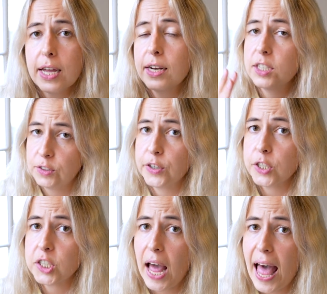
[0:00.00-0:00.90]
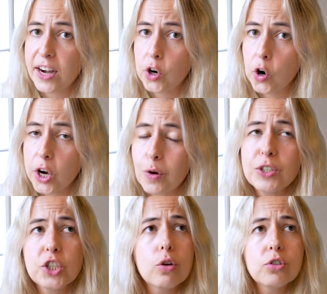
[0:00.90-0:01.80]
in this first category,
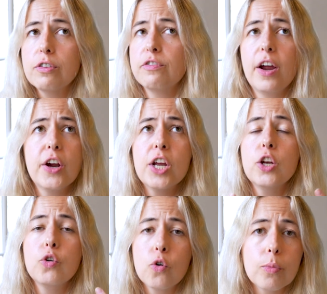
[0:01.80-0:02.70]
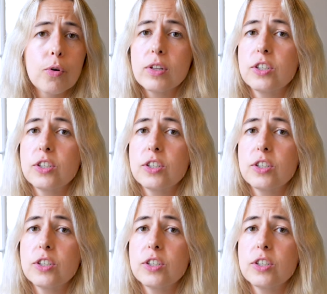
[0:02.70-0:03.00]
which is also very normal.